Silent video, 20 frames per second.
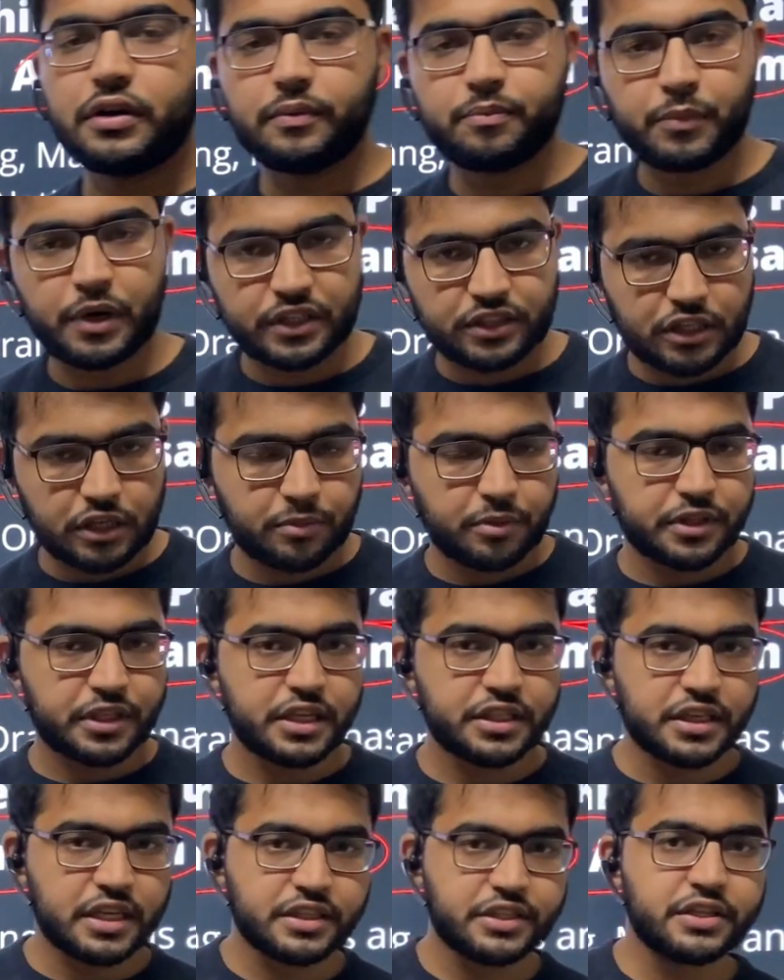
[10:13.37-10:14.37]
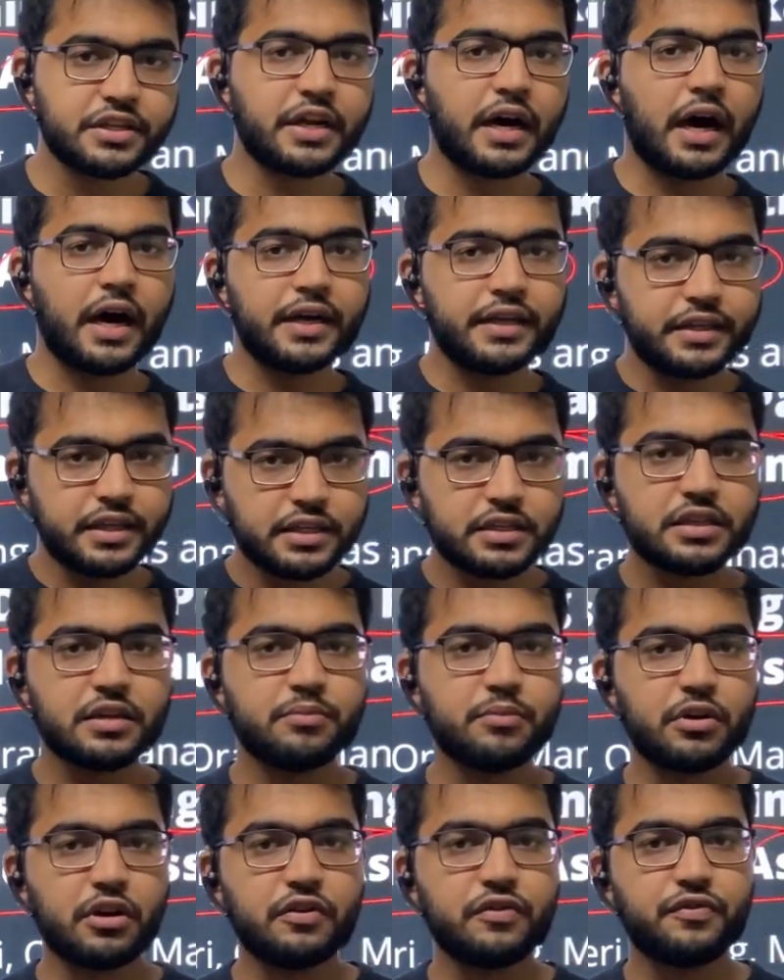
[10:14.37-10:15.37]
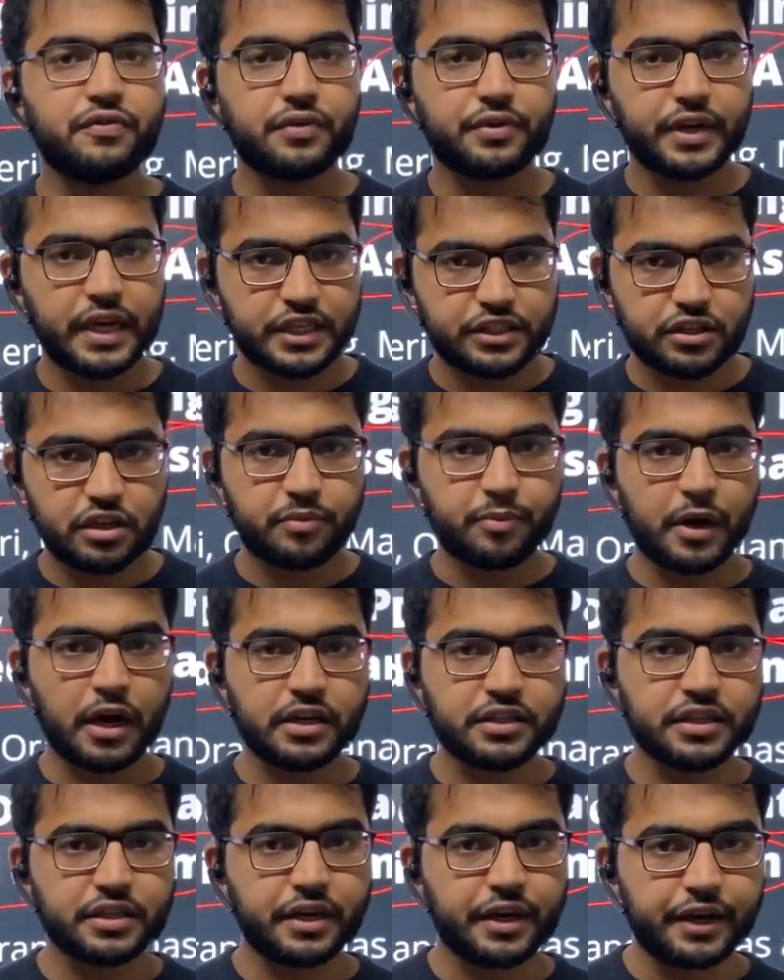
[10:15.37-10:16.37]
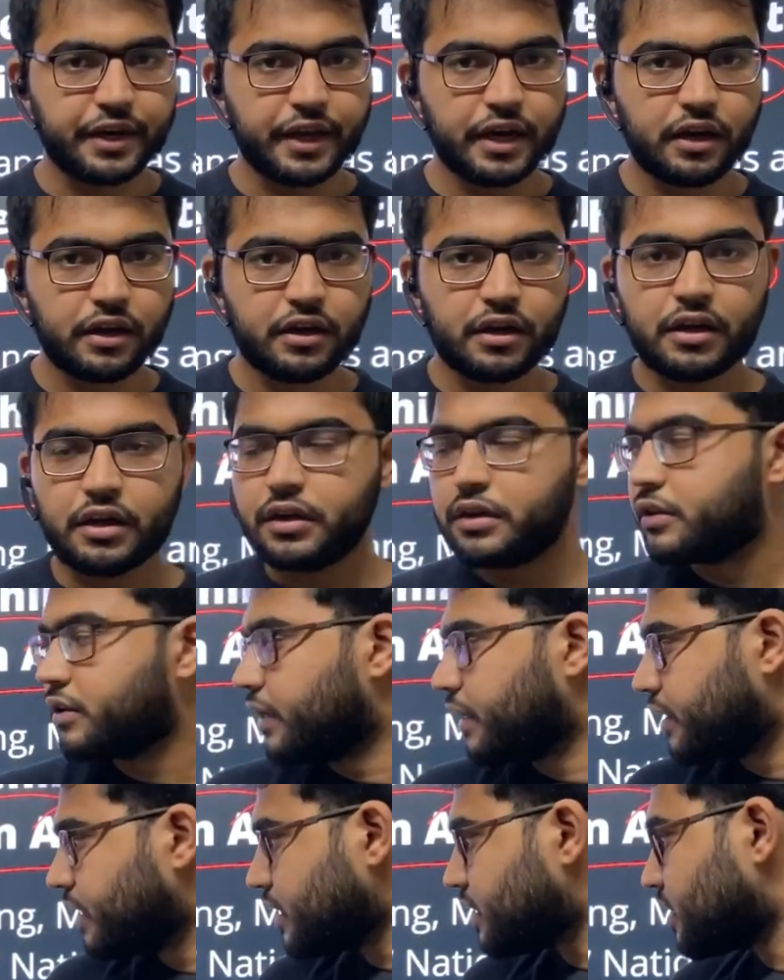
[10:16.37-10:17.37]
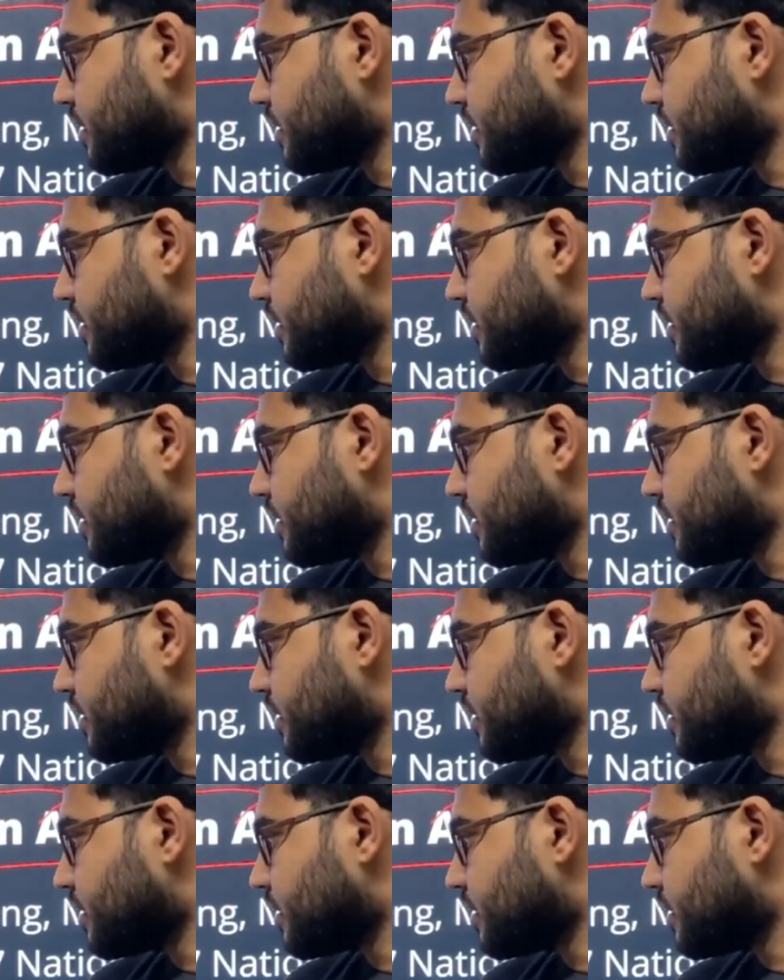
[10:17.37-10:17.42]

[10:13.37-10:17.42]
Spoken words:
Madhya Pradesh has the highest number of national parks in India. It has